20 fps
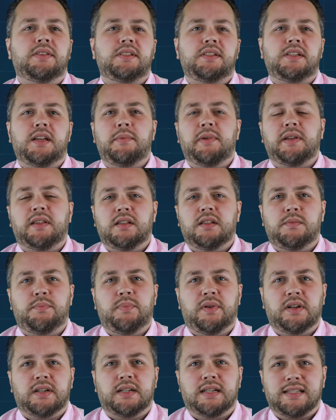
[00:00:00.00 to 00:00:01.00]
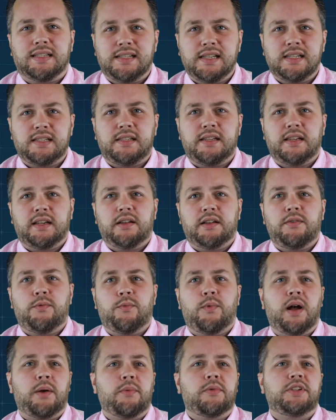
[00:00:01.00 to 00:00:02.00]
stomach this bug existing
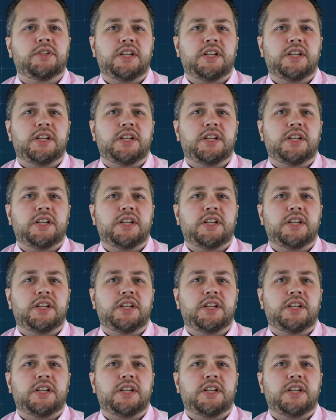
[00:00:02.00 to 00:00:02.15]
while we're